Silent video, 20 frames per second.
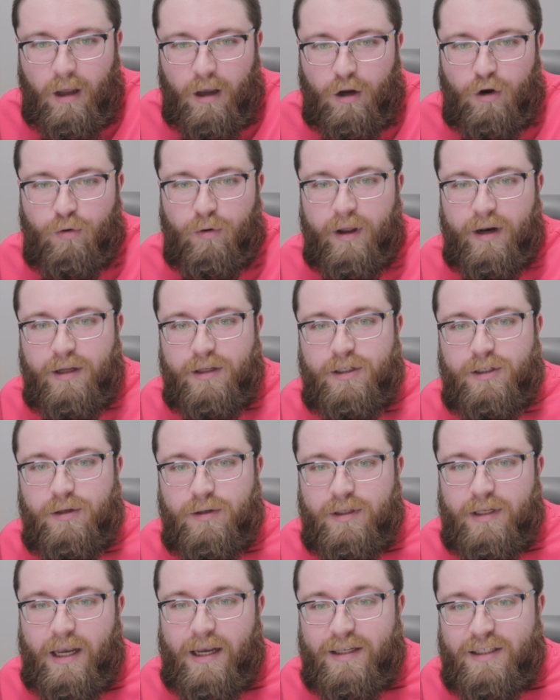Credit
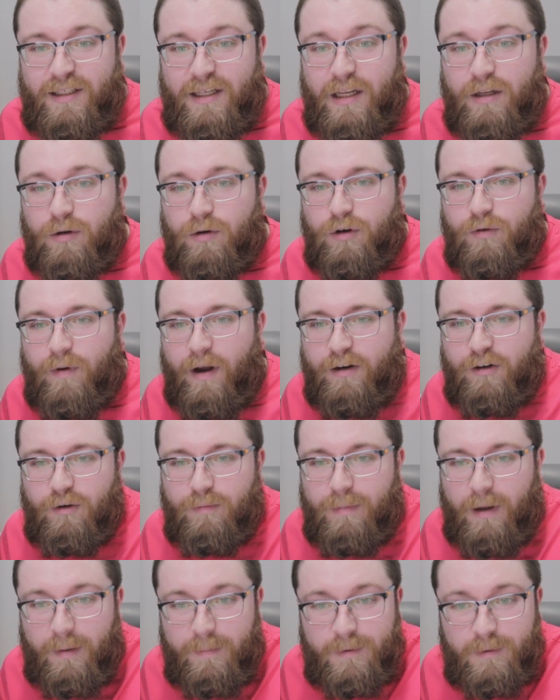Suze senior director
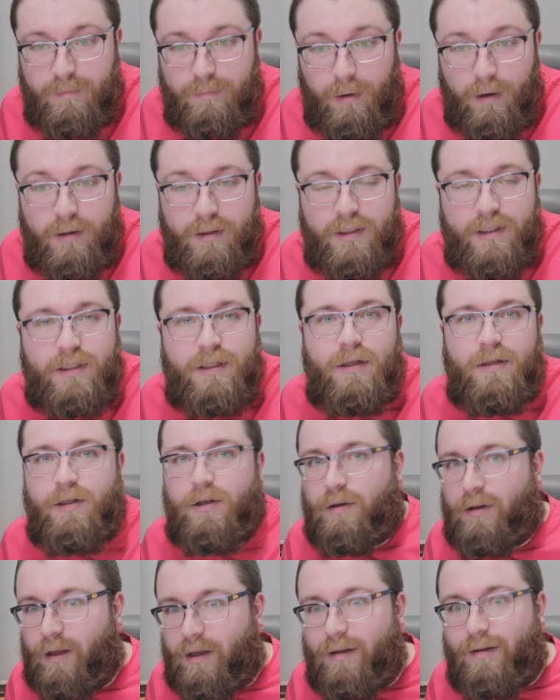Pips Buntz,
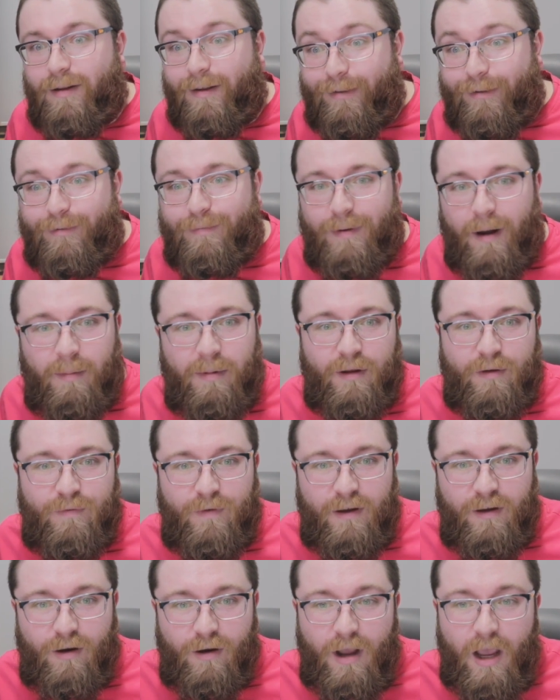so like another public
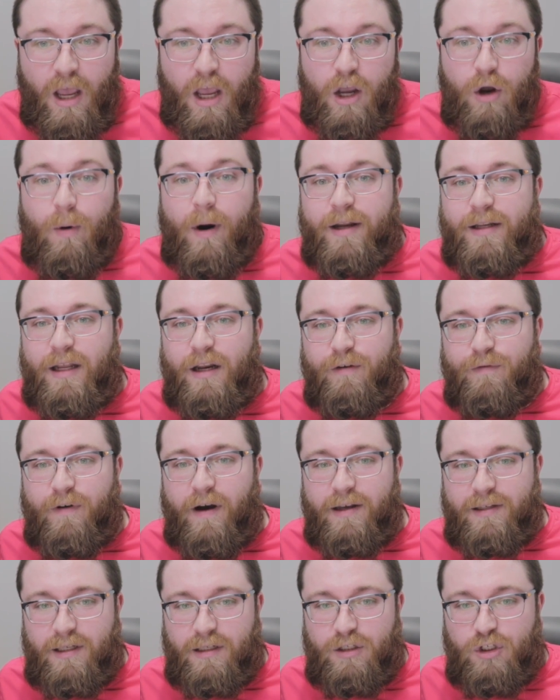figure who
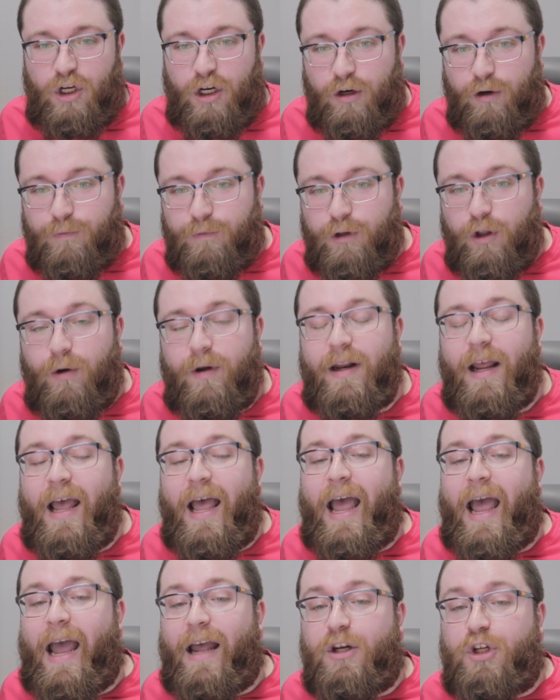identifies as gender fluid,
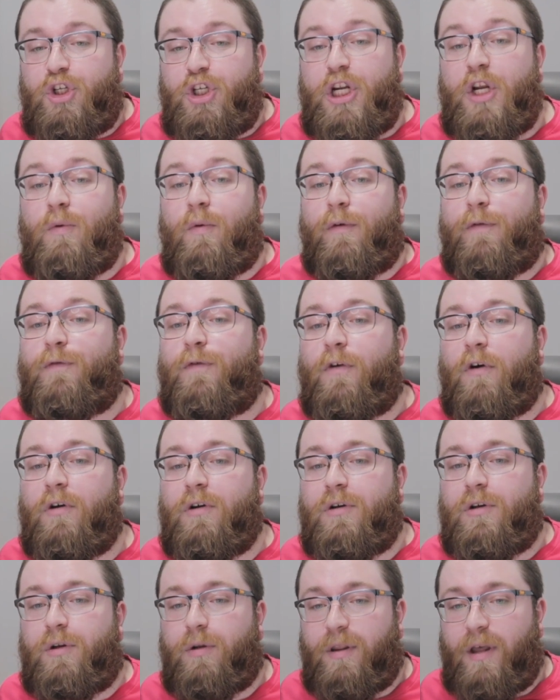and she
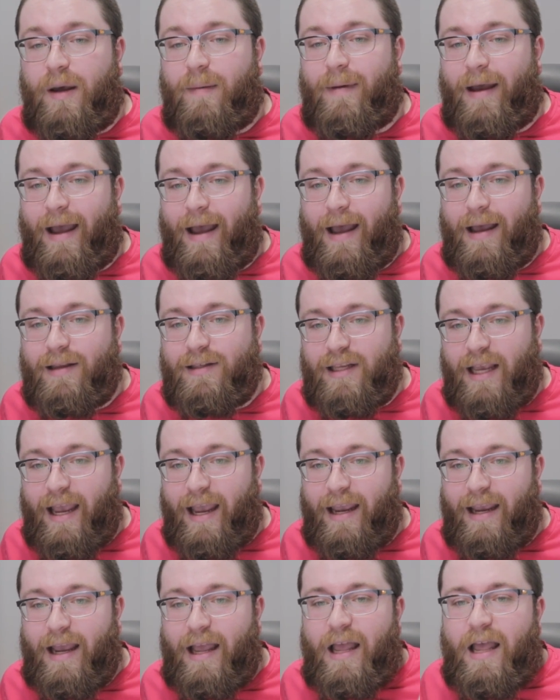referred to them as
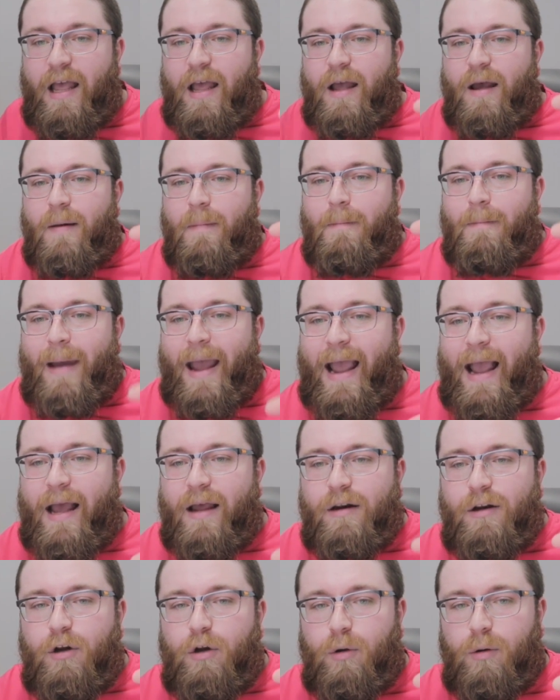a
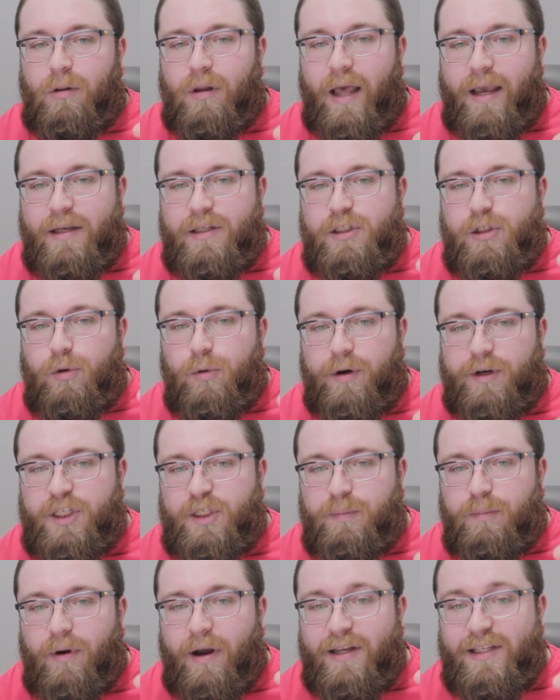man who likes to
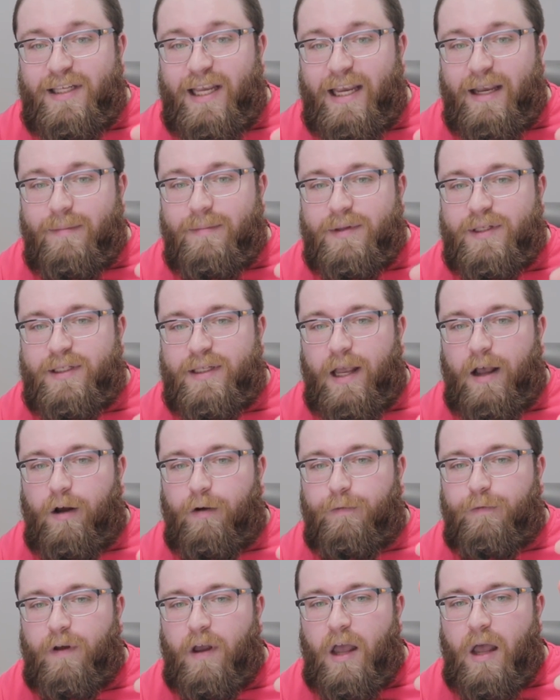express
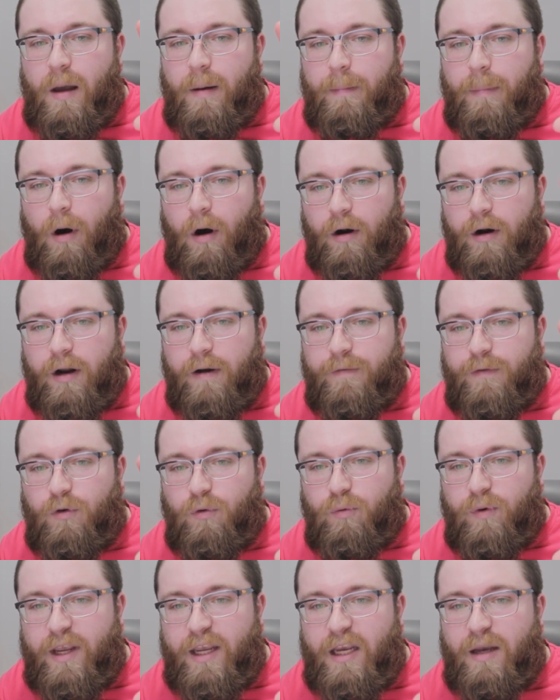himself part of the
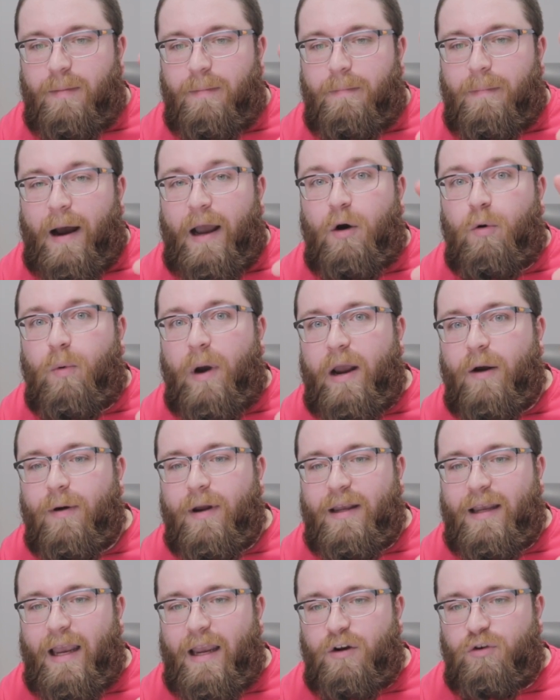week by
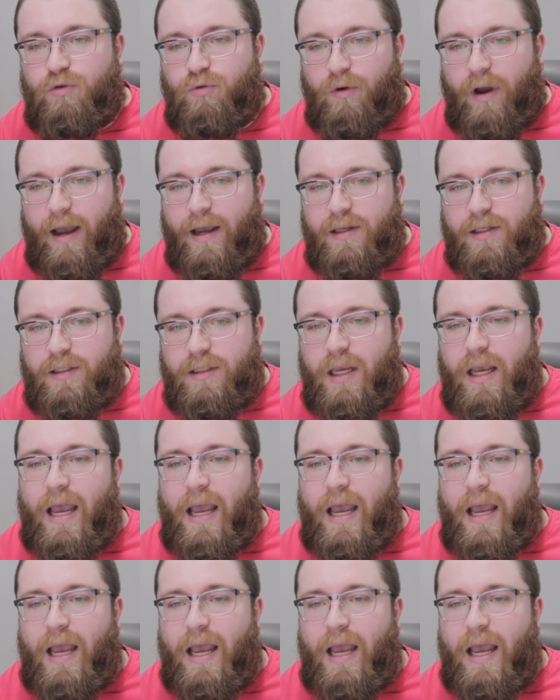wearing a dress,